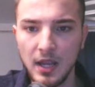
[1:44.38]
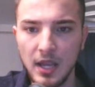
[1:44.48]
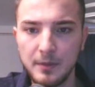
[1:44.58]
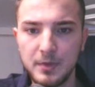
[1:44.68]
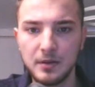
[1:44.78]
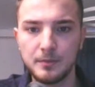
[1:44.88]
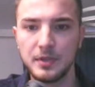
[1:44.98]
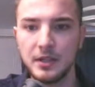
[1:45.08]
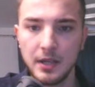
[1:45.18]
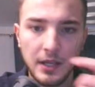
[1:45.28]

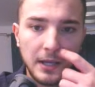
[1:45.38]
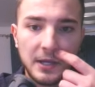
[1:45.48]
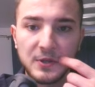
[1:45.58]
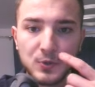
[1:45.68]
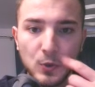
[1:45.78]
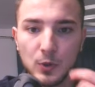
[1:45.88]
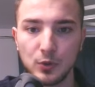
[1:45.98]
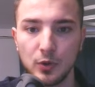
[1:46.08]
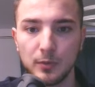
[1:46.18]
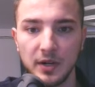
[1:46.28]
Airbnb and
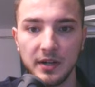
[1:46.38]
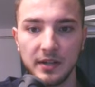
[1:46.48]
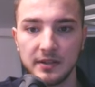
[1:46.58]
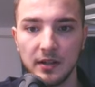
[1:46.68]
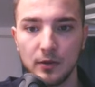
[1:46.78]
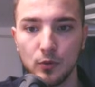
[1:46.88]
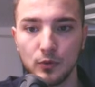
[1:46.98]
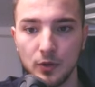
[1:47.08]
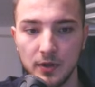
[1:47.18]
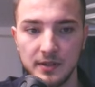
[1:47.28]
short-term rental
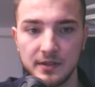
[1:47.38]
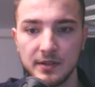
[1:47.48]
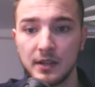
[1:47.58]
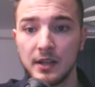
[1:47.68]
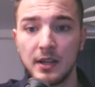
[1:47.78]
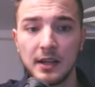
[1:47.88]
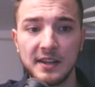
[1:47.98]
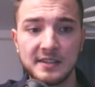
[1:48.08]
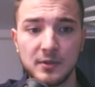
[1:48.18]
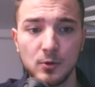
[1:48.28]
owners.
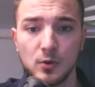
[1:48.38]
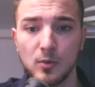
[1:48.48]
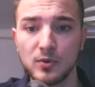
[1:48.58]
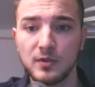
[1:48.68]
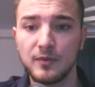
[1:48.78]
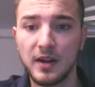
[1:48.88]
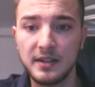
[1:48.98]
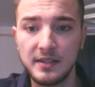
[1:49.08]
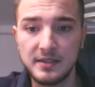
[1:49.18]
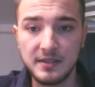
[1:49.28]
Let's talk about
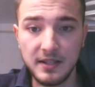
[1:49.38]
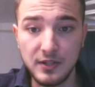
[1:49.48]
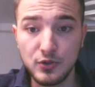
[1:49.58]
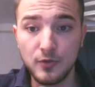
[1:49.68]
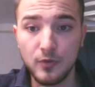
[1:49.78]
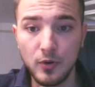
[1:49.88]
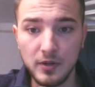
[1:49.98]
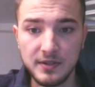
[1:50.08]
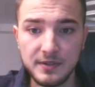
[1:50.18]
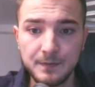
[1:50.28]
why this niche
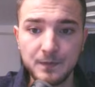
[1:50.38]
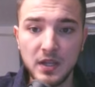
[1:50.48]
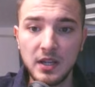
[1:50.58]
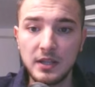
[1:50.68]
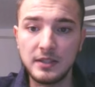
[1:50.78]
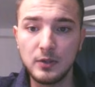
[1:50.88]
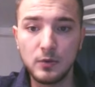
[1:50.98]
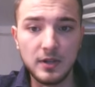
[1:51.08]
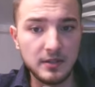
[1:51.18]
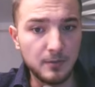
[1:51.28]
works. They
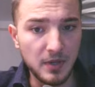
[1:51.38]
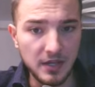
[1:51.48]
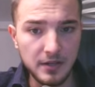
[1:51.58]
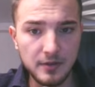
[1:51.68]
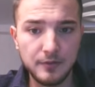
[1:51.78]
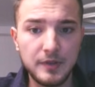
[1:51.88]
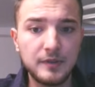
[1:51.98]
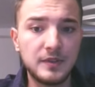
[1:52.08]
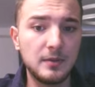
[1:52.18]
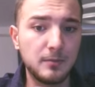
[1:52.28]
already pay
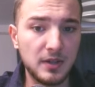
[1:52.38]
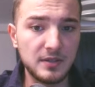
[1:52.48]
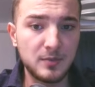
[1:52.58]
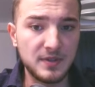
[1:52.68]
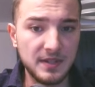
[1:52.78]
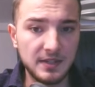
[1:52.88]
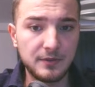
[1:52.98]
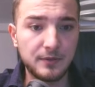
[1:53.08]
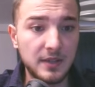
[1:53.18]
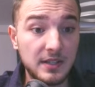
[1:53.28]

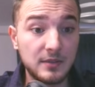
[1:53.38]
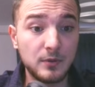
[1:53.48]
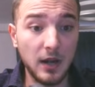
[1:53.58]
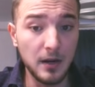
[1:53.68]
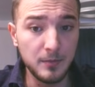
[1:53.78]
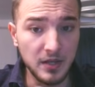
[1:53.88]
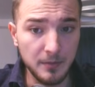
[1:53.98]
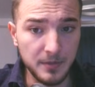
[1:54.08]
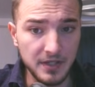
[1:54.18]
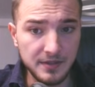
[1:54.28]
15+% fees to
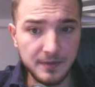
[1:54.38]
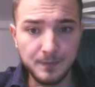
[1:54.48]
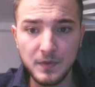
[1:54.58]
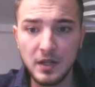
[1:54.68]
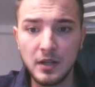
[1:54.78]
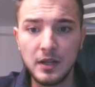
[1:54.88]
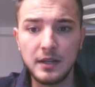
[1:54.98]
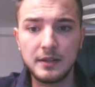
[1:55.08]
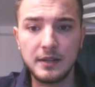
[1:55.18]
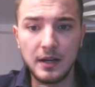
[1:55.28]
Airbnbs.
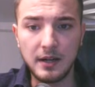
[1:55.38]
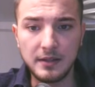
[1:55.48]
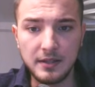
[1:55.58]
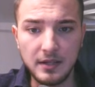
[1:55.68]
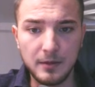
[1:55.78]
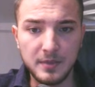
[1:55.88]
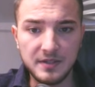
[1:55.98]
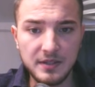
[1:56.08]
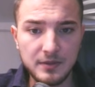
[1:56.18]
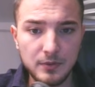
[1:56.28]
They are
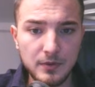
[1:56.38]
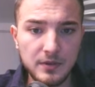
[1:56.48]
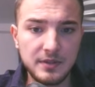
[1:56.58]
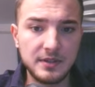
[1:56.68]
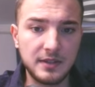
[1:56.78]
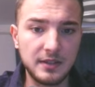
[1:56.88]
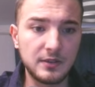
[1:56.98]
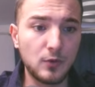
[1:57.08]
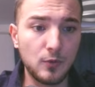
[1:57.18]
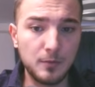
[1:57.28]
business owners,
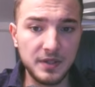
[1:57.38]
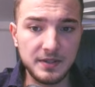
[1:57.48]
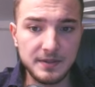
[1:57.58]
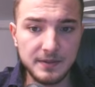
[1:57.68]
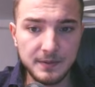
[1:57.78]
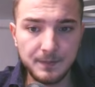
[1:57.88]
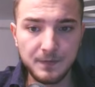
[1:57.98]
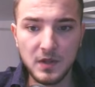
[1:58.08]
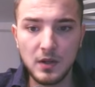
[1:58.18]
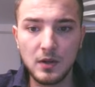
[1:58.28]
not hobbyists.
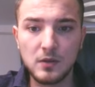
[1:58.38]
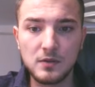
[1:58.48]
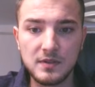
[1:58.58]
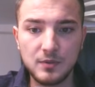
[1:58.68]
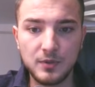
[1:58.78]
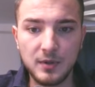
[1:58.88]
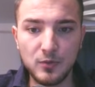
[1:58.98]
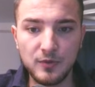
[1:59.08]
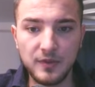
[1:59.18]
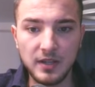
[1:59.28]
Also,
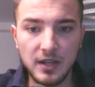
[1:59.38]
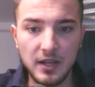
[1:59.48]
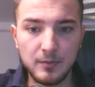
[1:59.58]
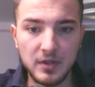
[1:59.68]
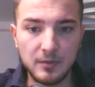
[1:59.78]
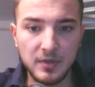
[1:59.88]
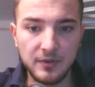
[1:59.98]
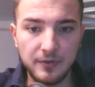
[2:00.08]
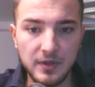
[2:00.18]
removing Airbnb